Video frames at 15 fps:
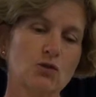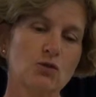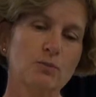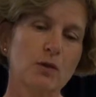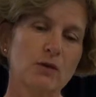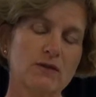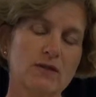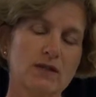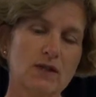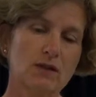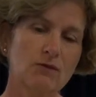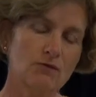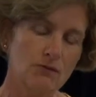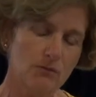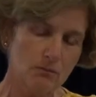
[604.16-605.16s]
all
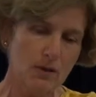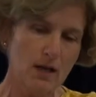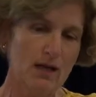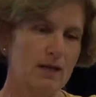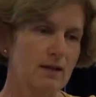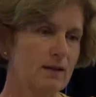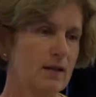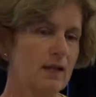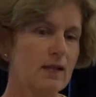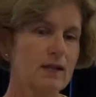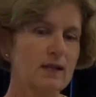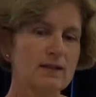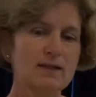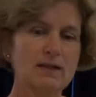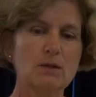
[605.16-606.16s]
positive. Mining thing
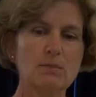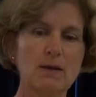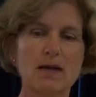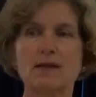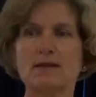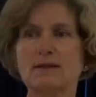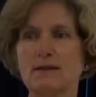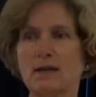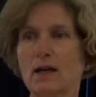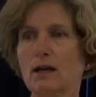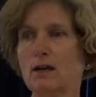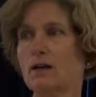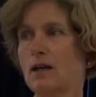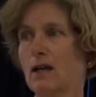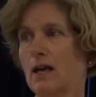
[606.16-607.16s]
is in the past
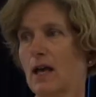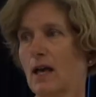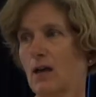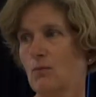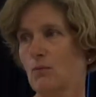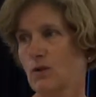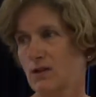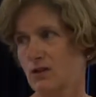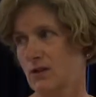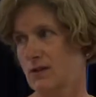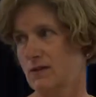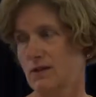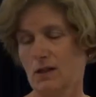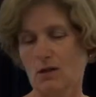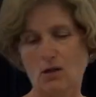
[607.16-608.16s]
now, and we
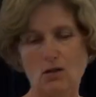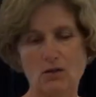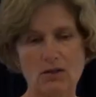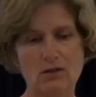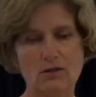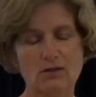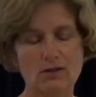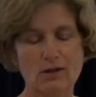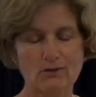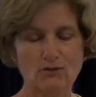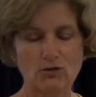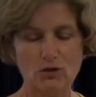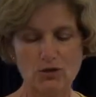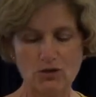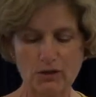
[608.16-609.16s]
just are going to the
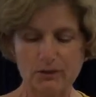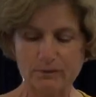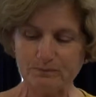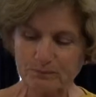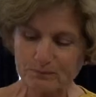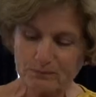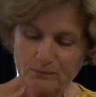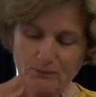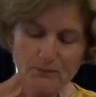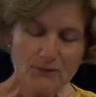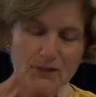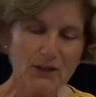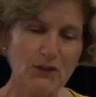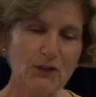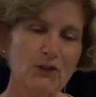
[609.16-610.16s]
future.
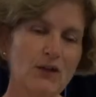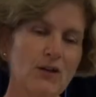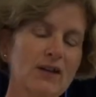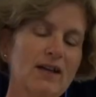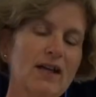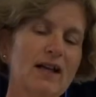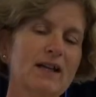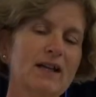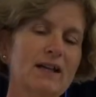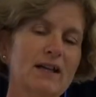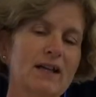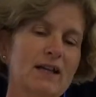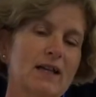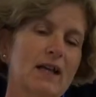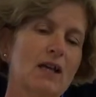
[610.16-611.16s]
So
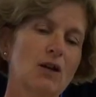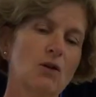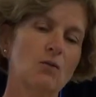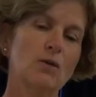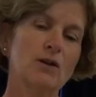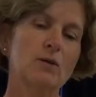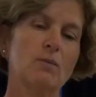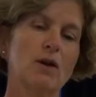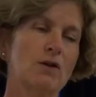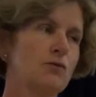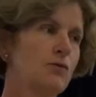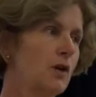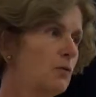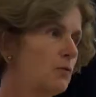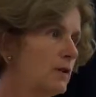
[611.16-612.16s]
luckily, with the mine
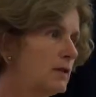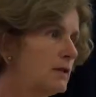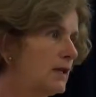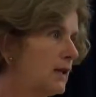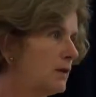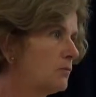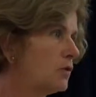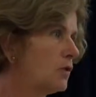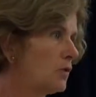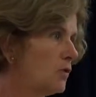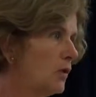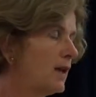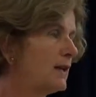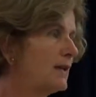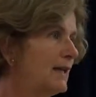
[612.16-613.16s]
fight, we'd got
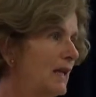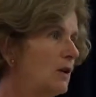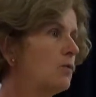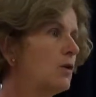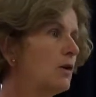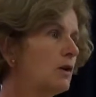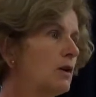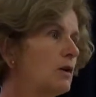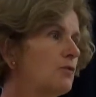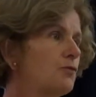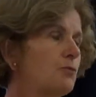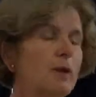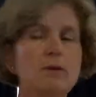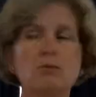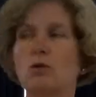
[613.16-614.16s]
quite a network of
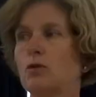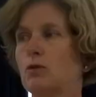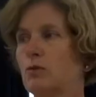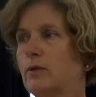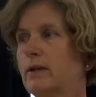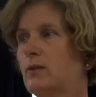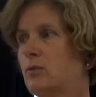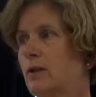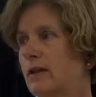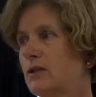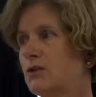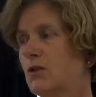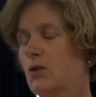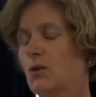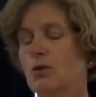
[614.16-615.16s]
people who are really willing
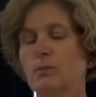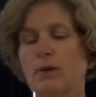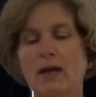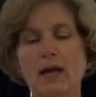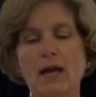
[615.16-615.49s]
to help.